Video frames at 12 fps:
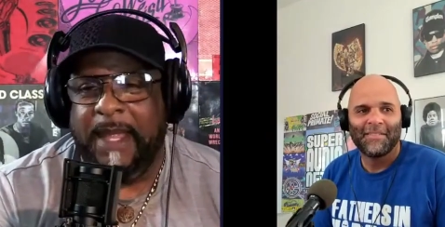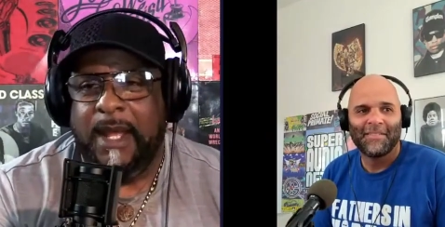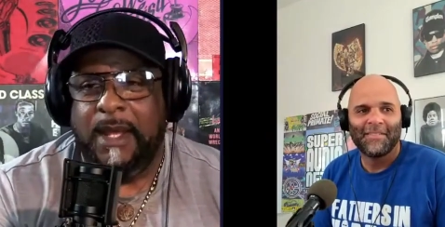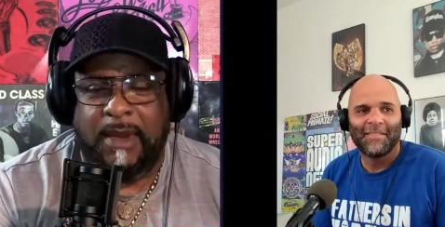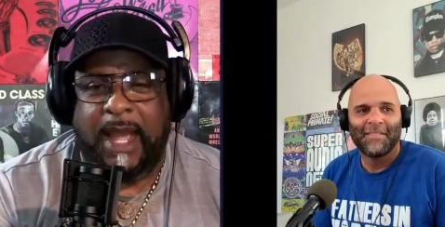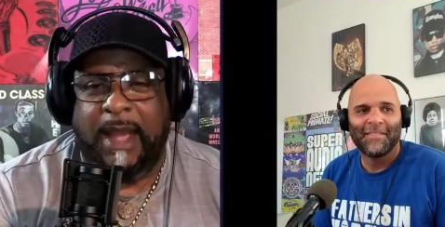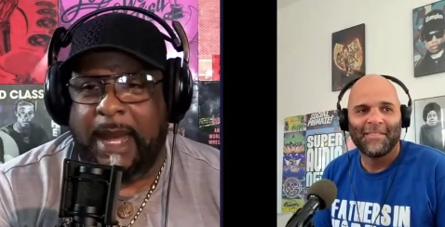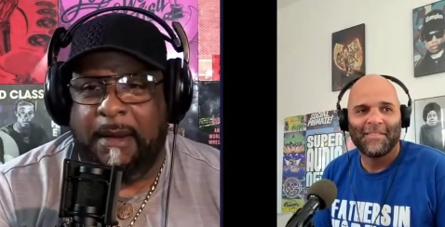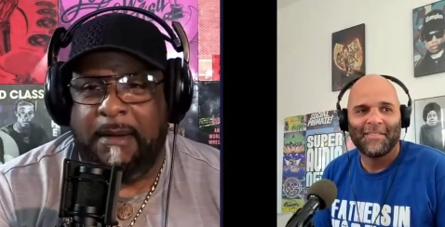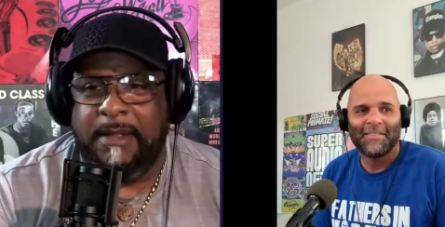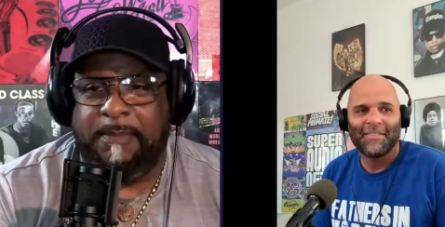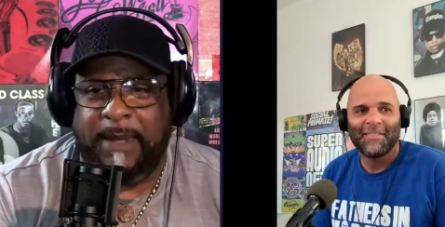Speaker 1: So I, I, was
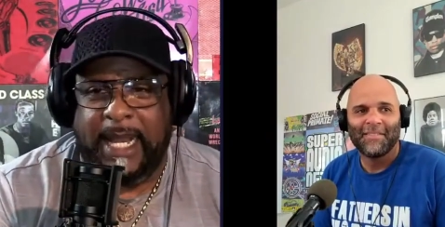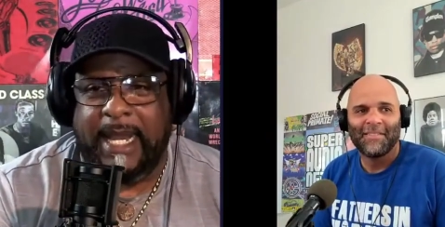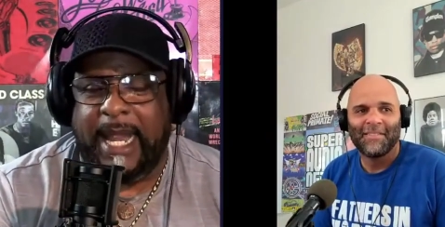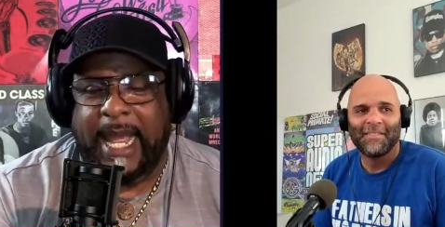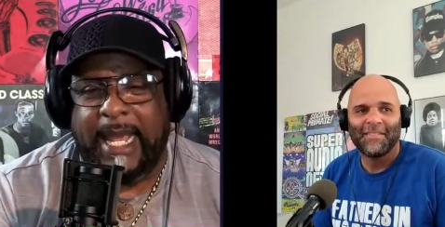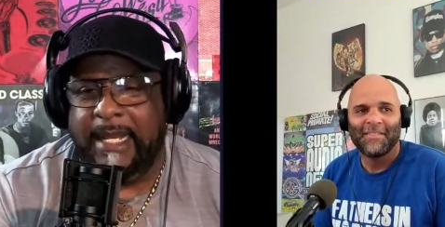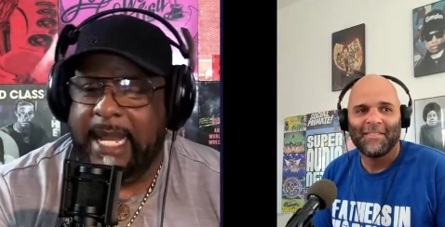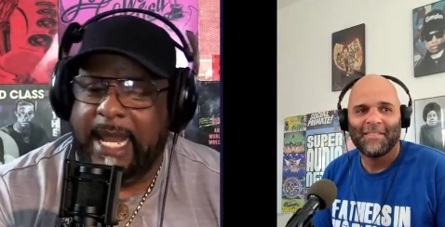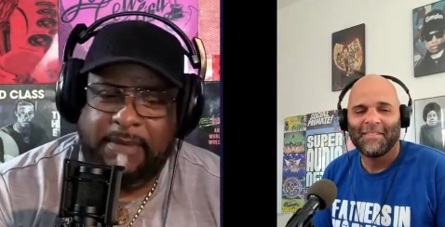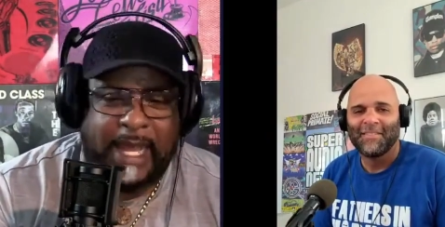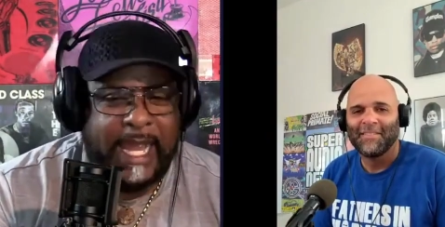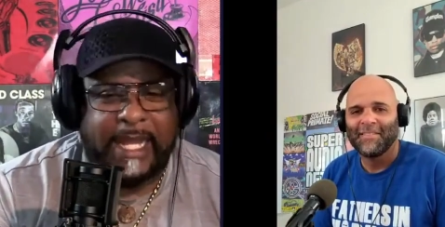a player. I had to have
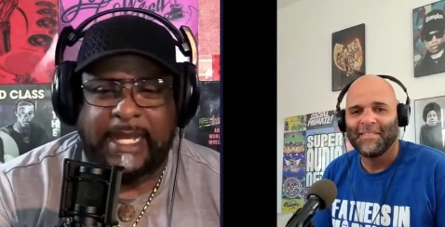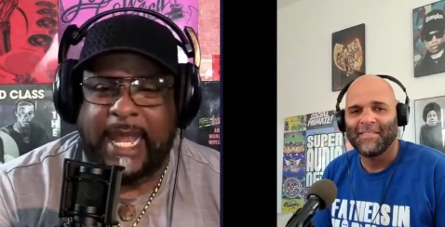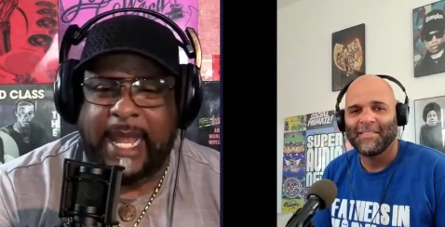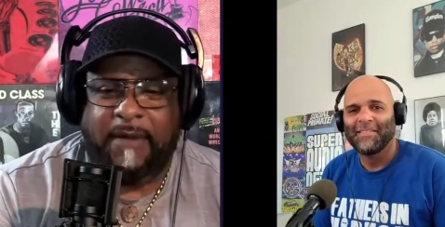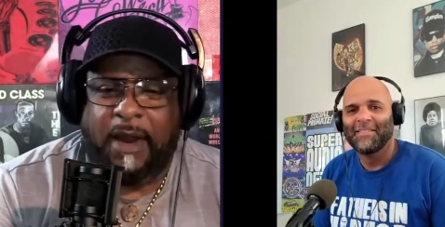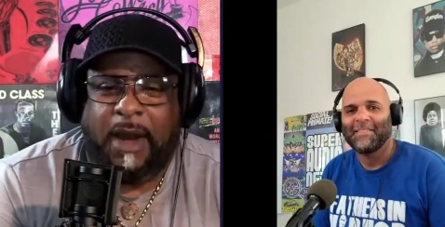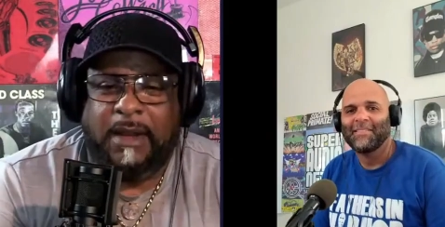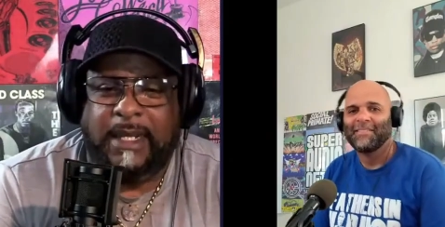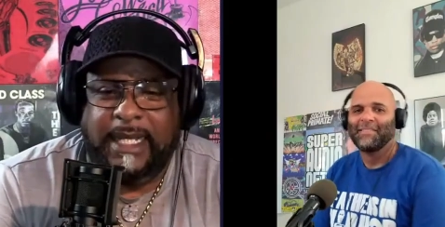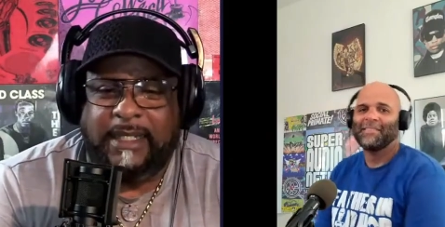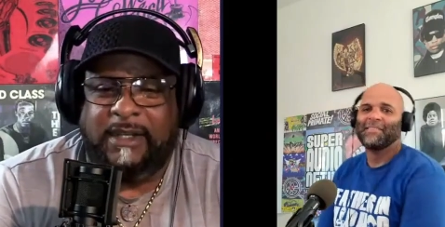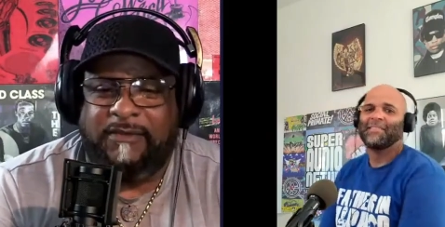I had to have all the
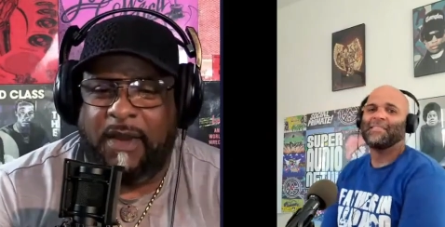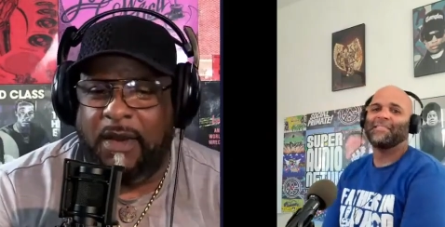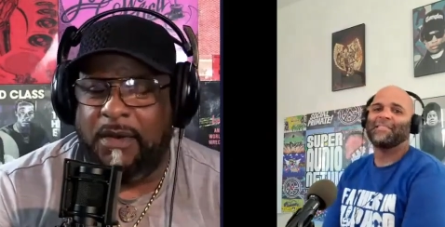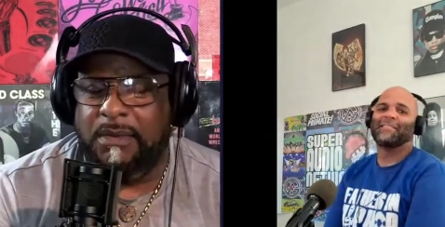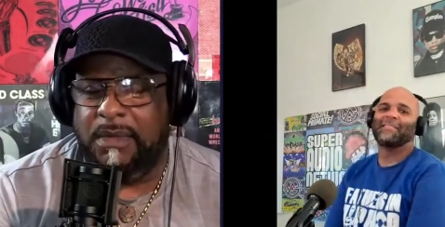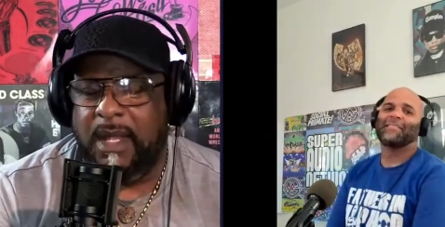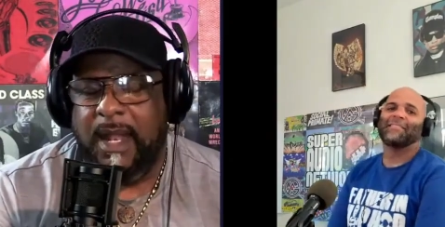latest phones.